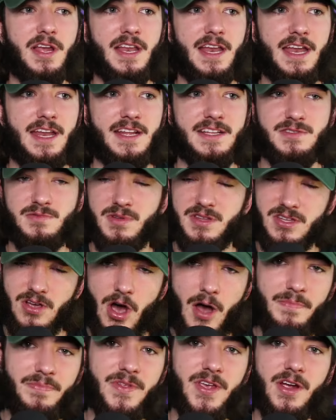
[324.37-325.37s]
Canadians with
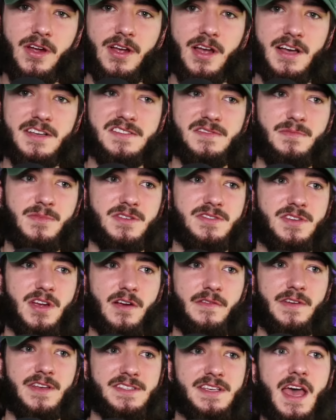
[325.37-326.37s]
top tier customer
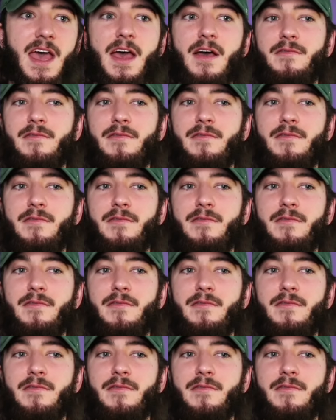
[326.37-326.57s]
service,